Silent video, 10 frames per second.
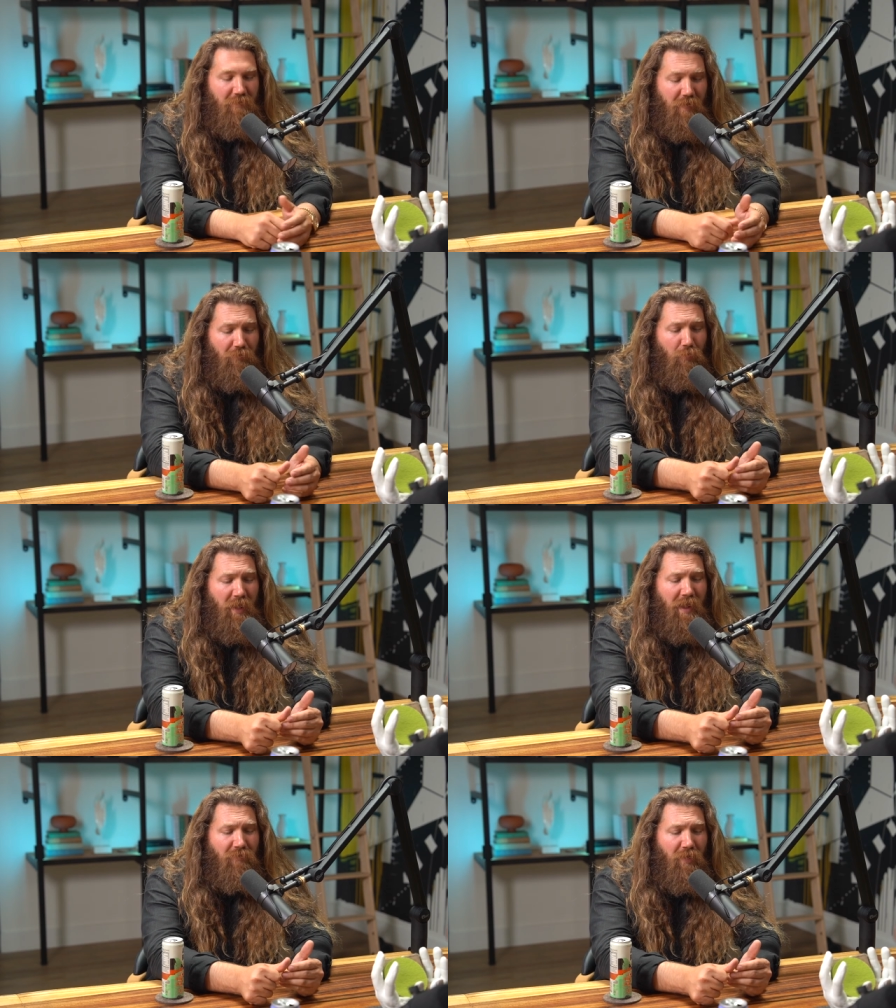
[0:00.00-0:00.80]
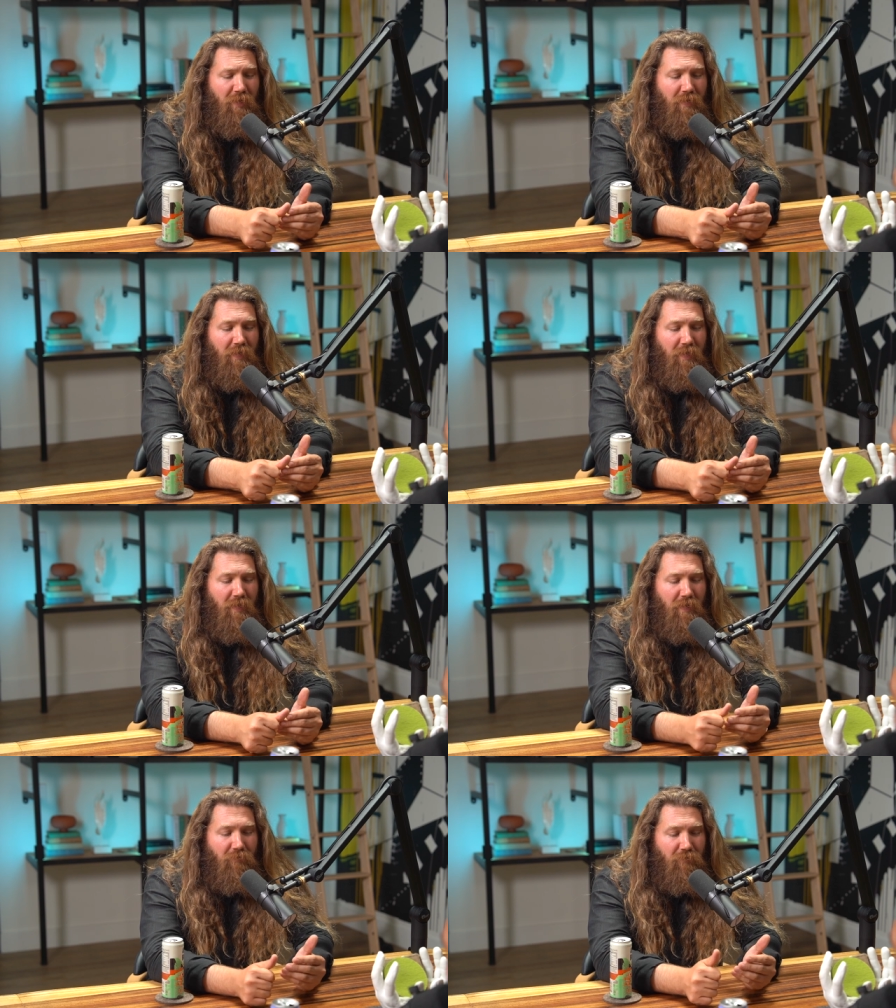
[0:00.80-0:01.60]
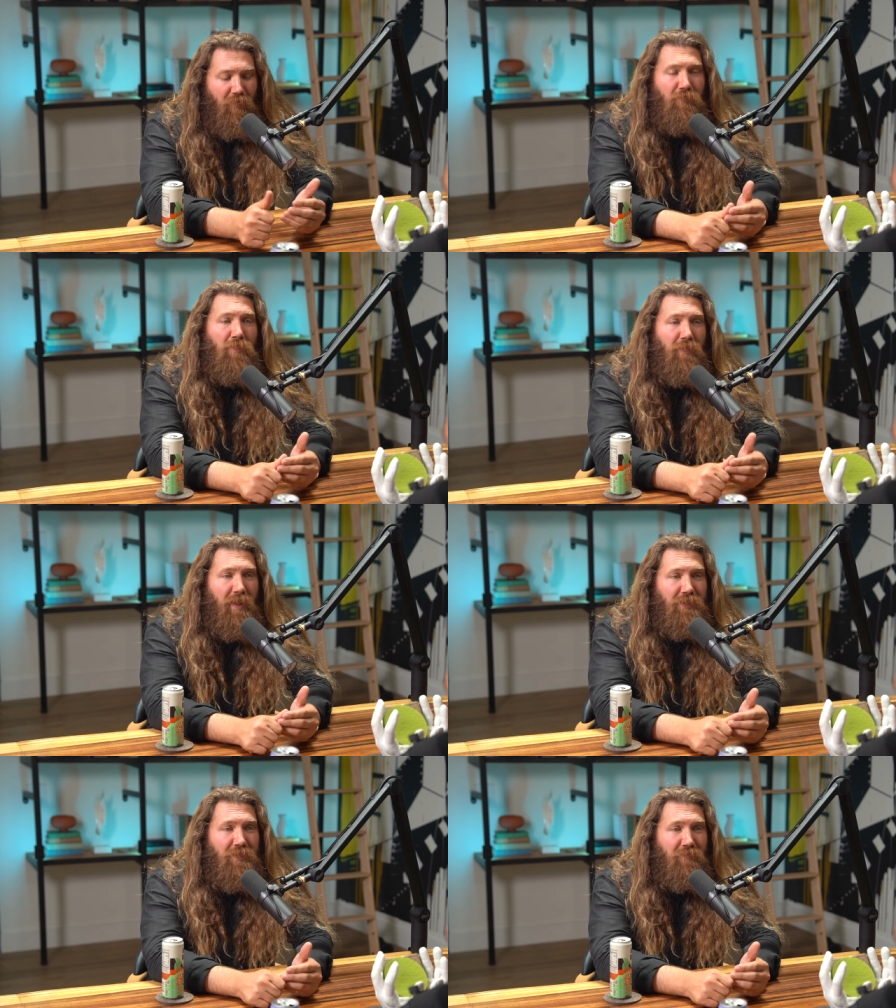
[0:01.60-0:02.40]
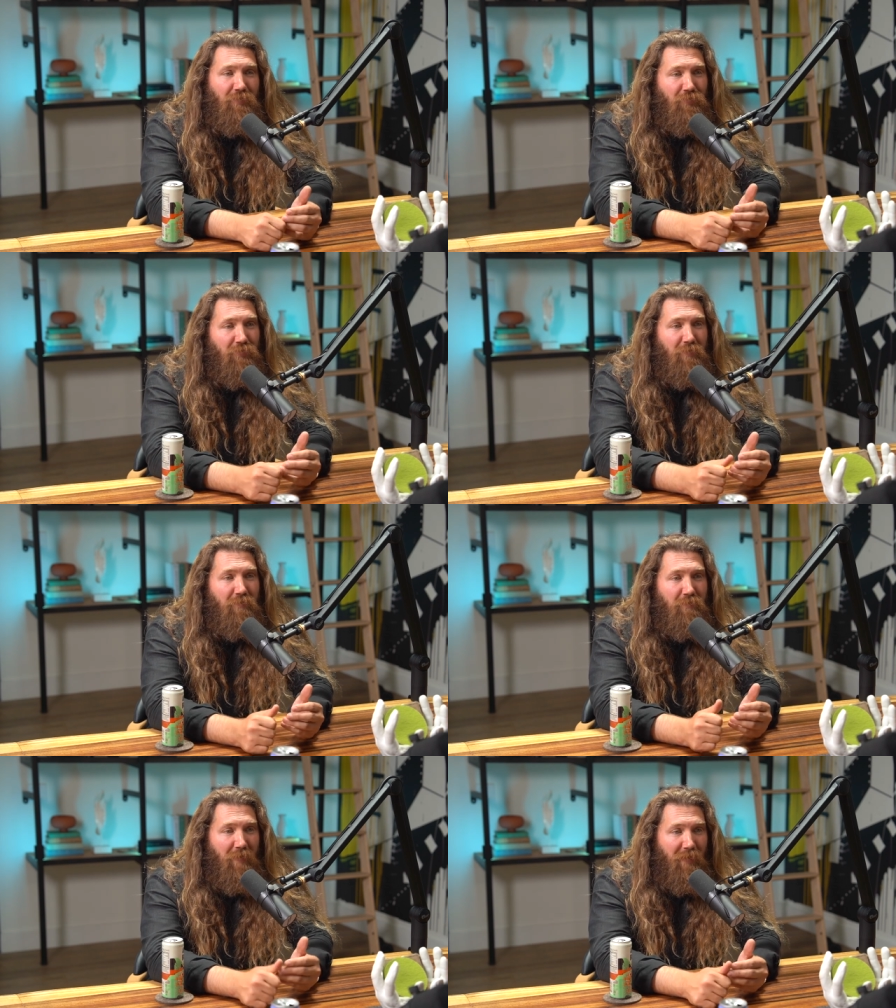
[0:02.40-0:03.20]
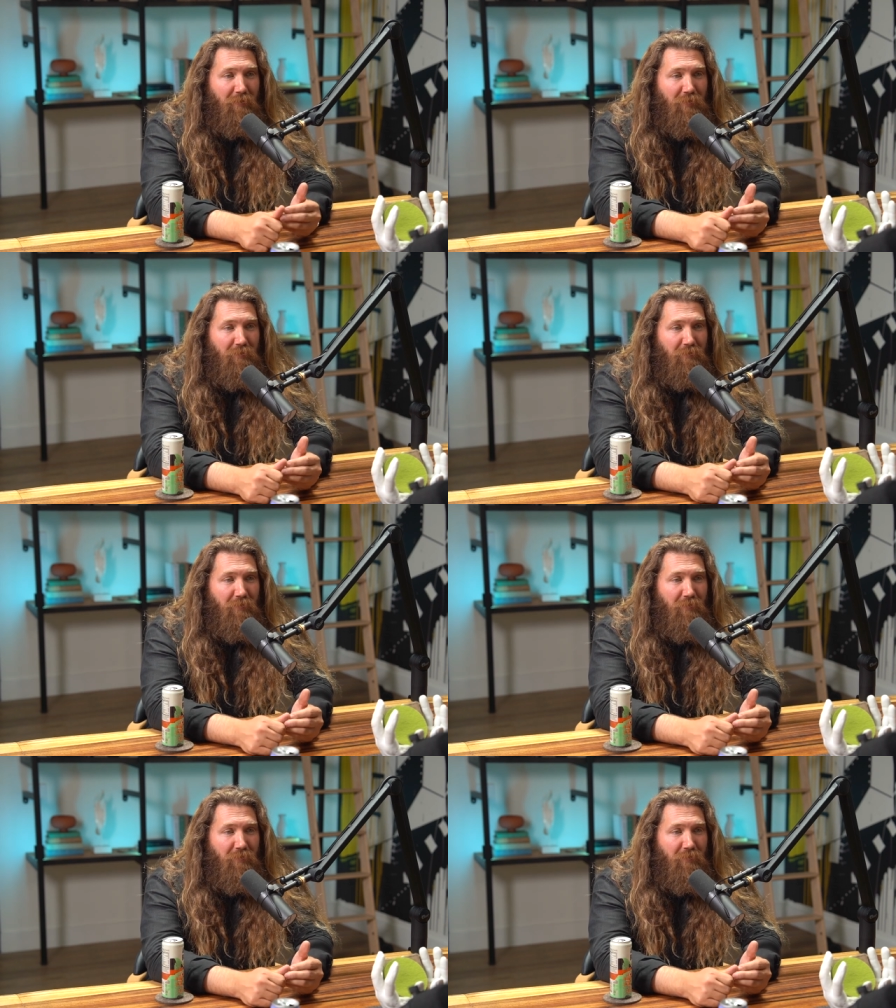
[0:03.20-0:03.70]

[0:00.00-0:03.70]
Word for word: Yeah, so we have our first location, which was in Malibu.